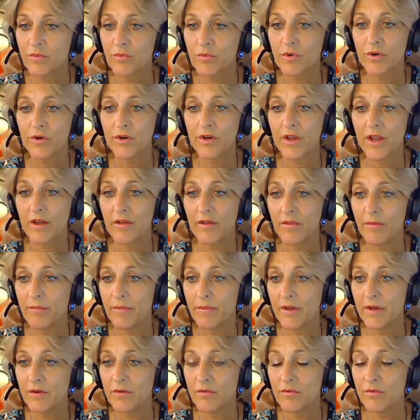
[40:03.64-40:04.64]
work, how the
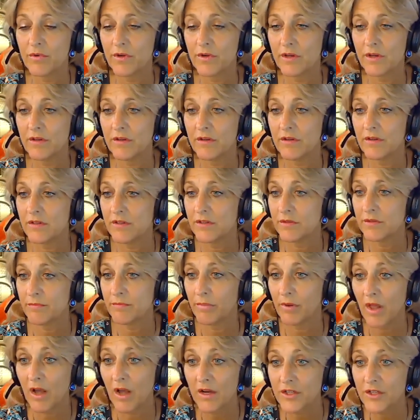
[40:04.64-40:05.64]
Bitcoin
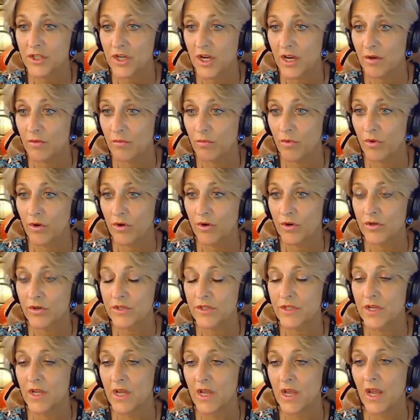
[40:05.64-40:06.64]
blockchain
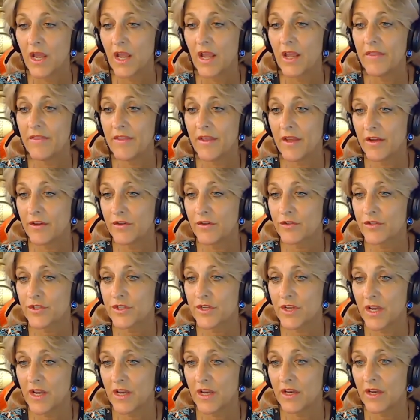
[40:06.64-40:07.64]
works, and the
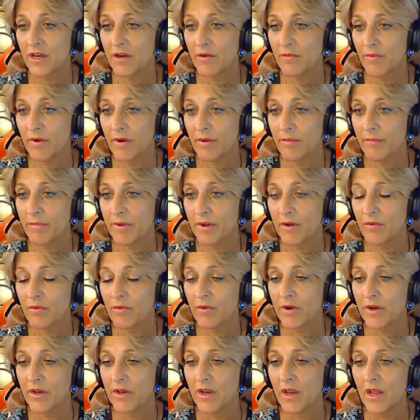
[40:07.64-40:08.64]
understanding around
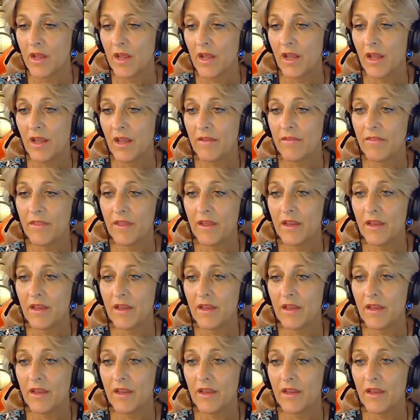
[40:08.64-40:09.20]
Bitcoin. It's the